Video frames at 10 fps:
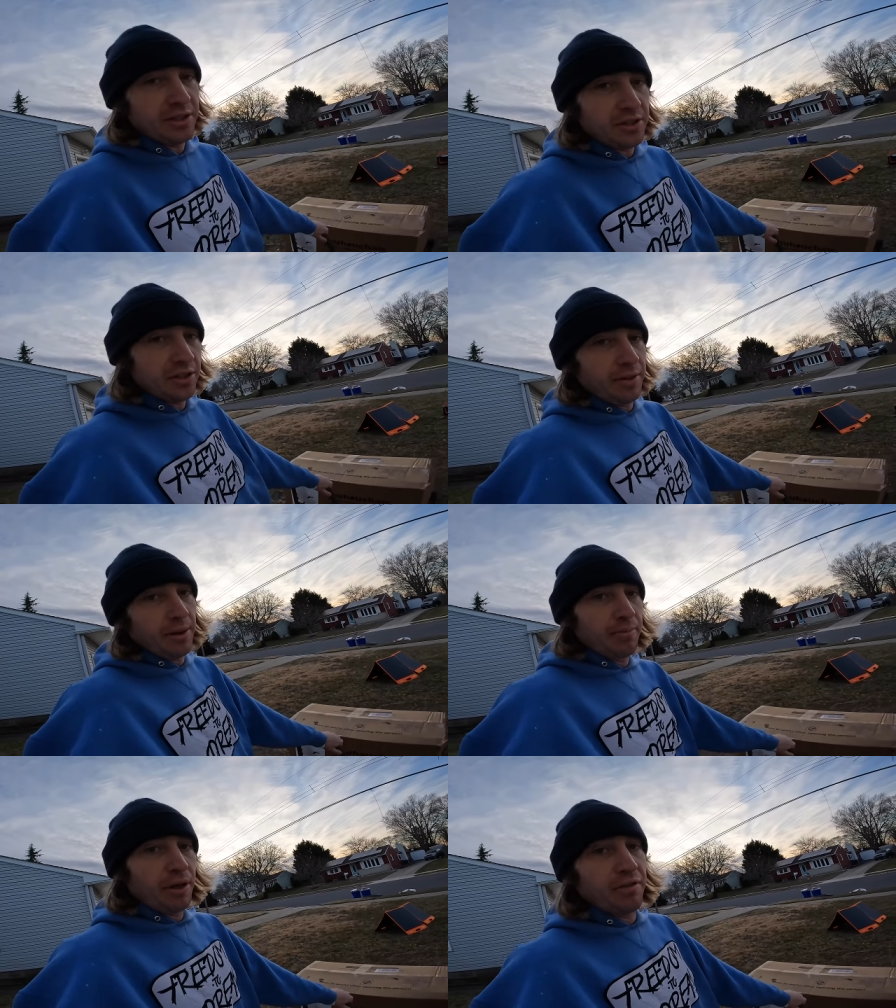this is gonna
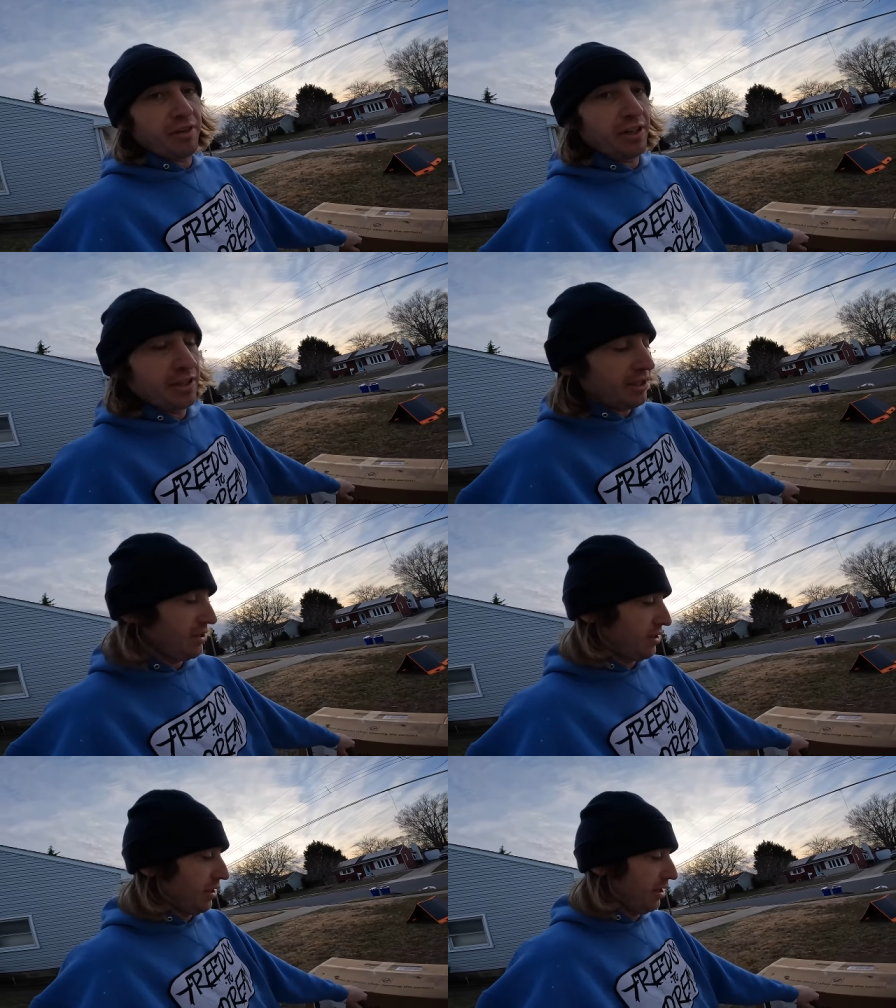be a perfect
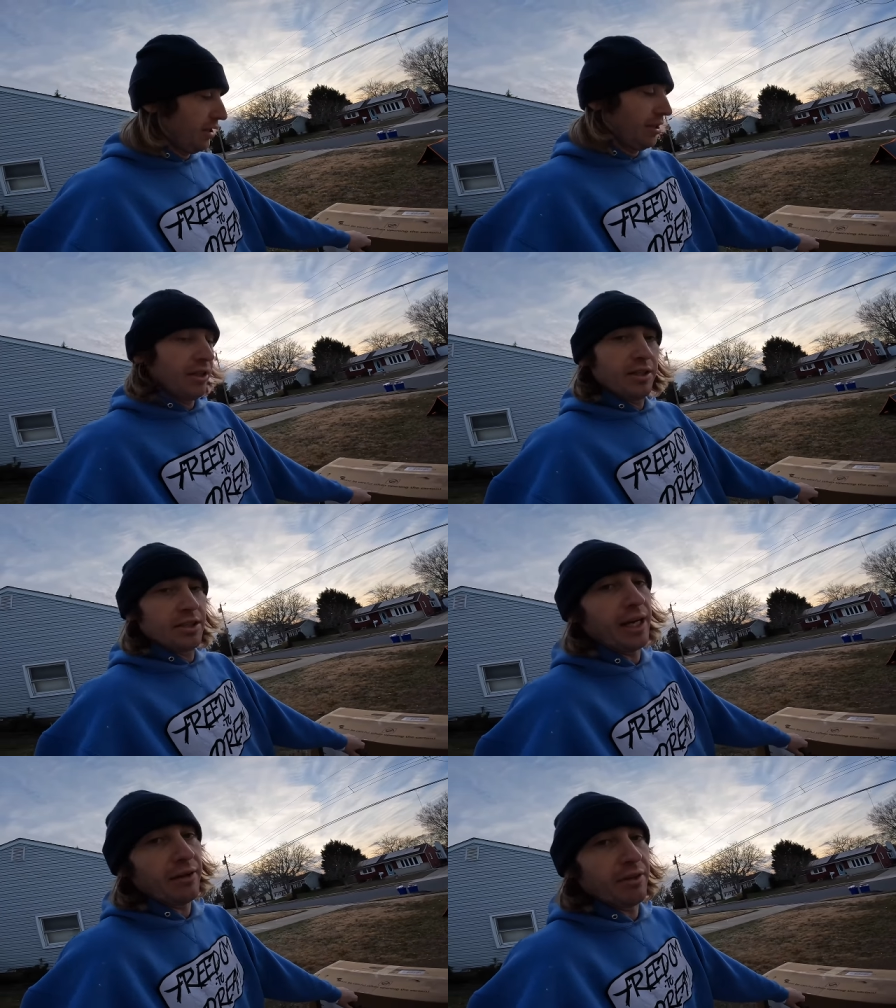addition
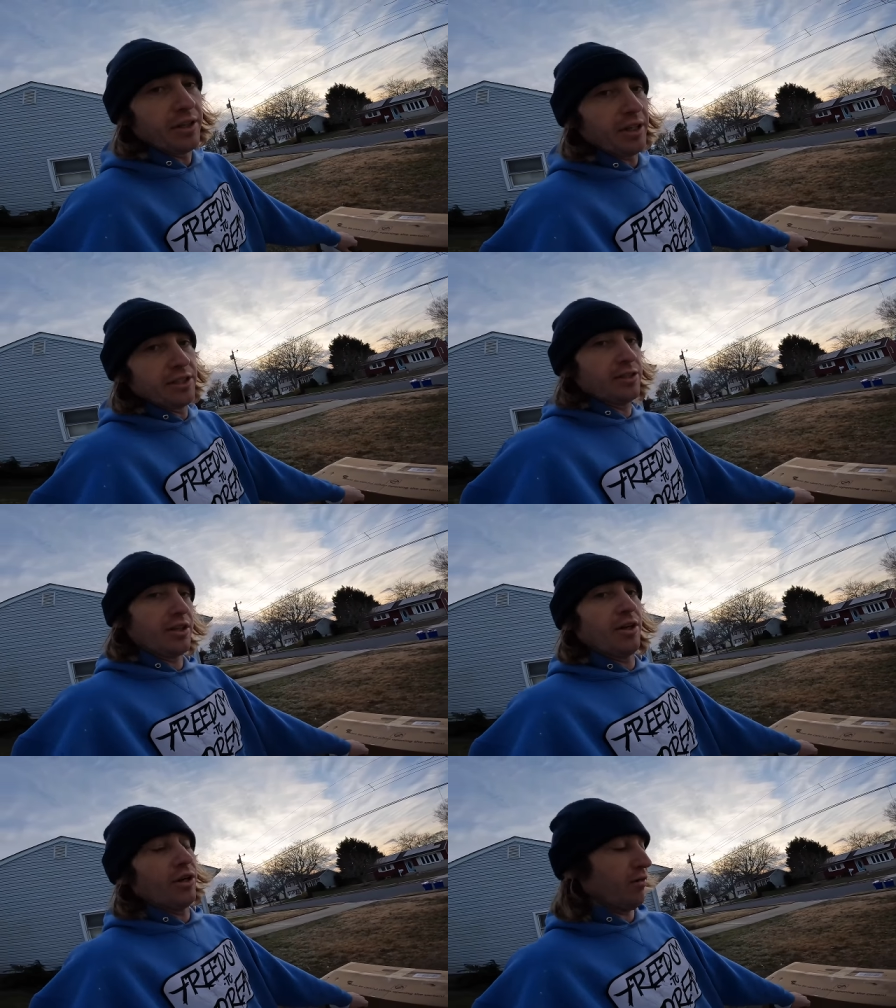to have a
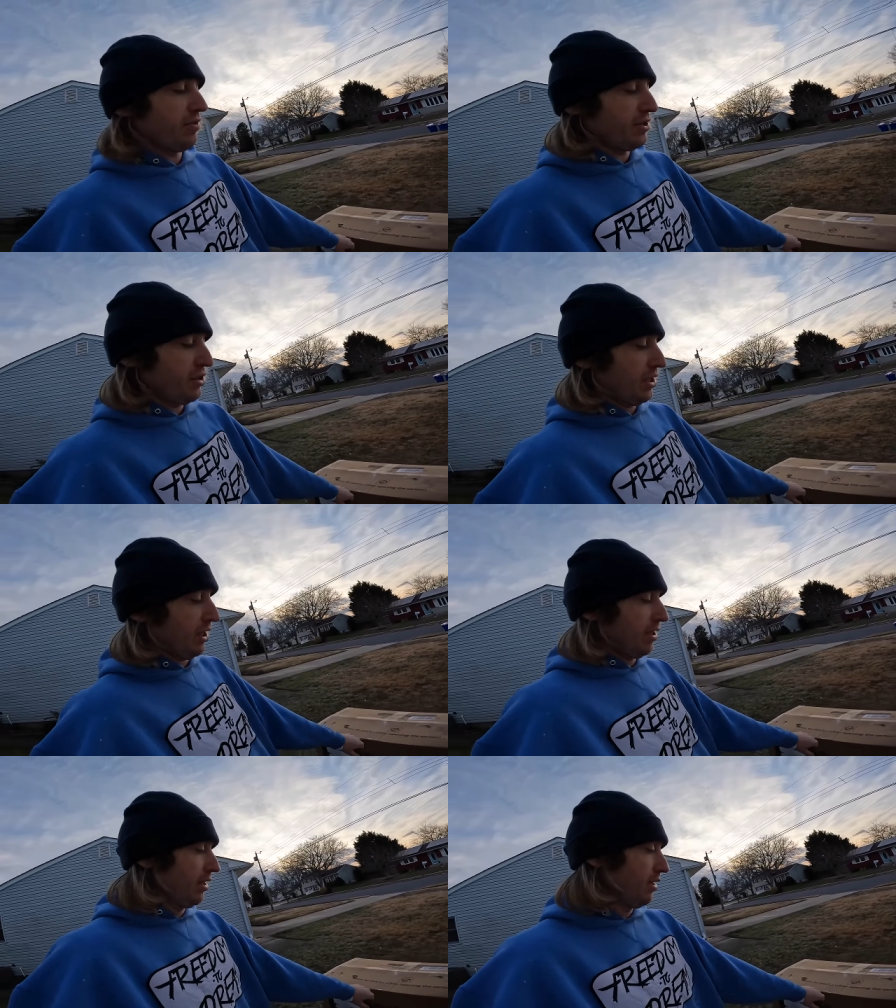nice office
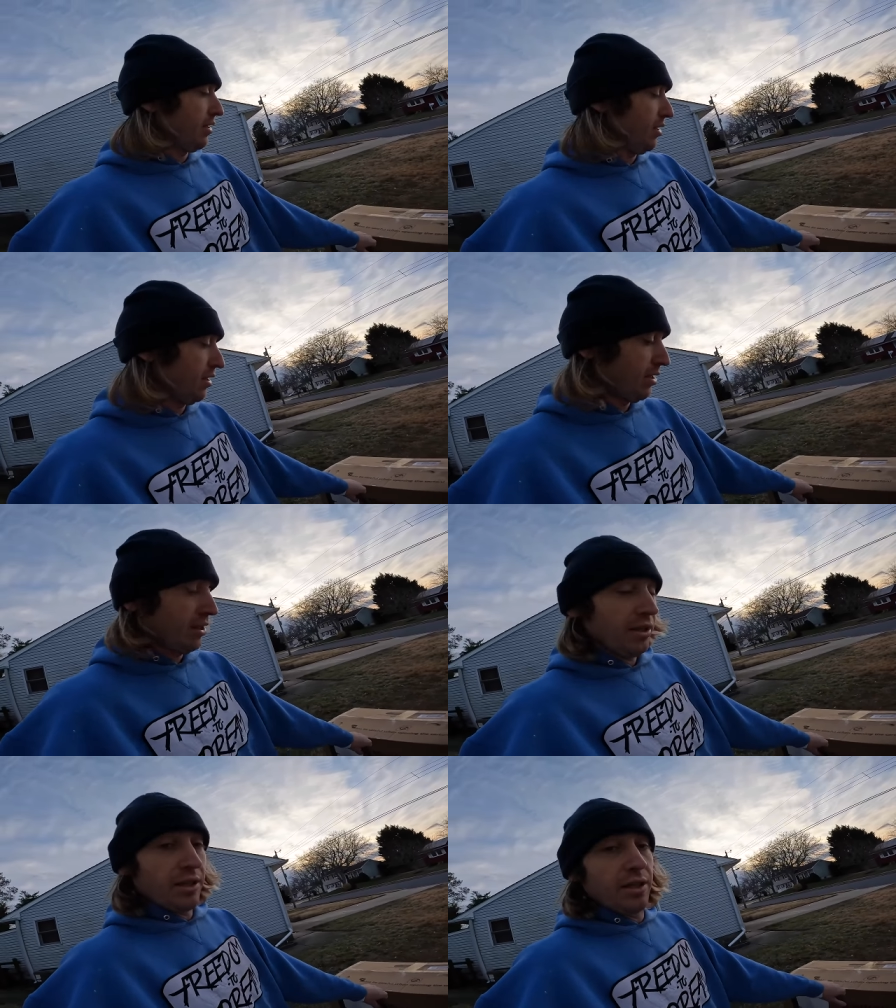chair
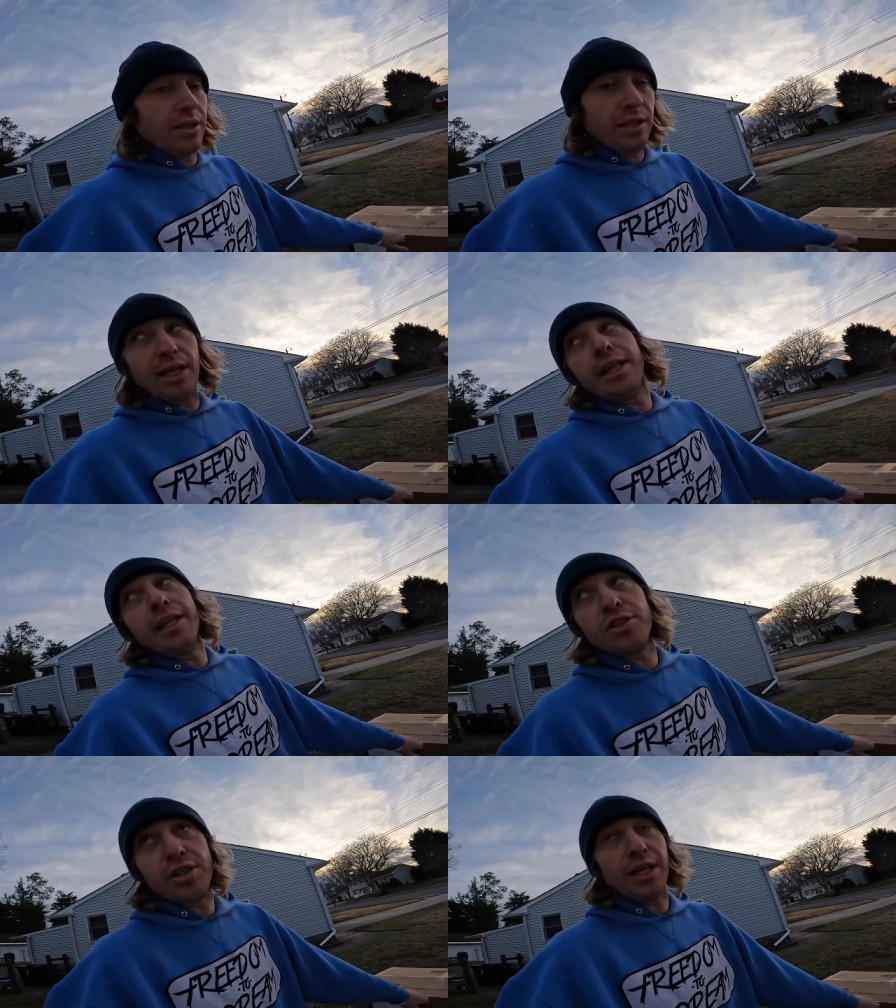
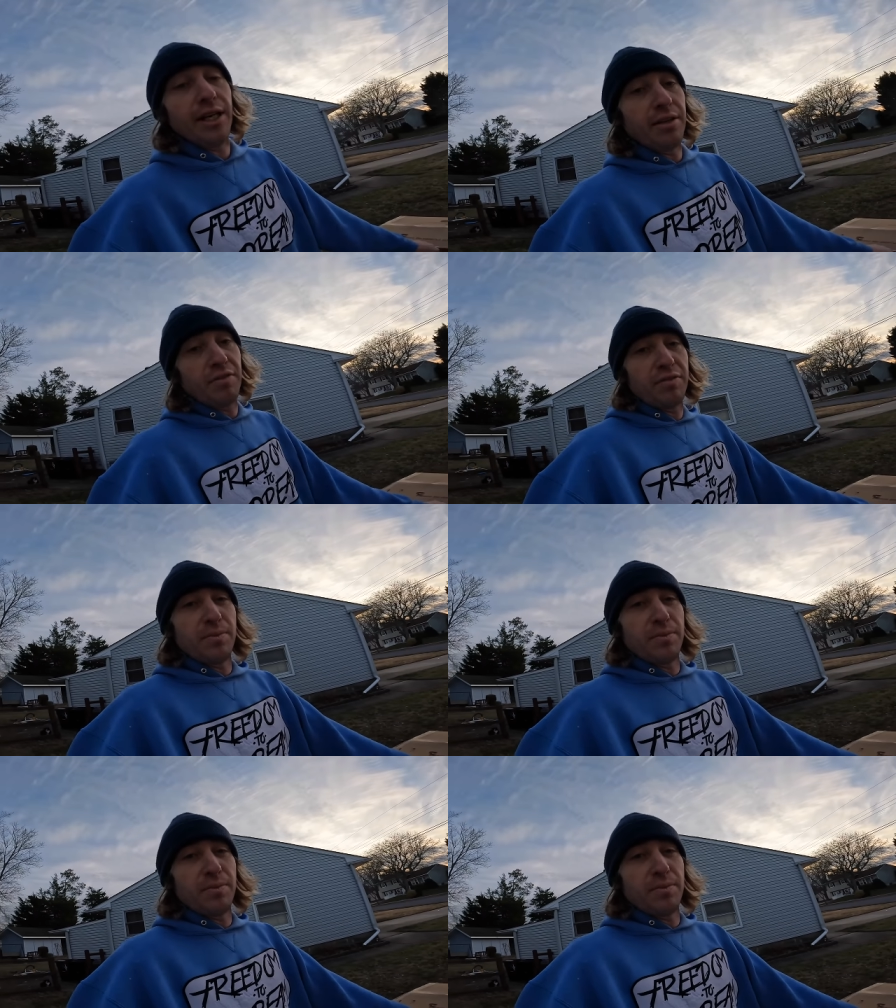in the shed.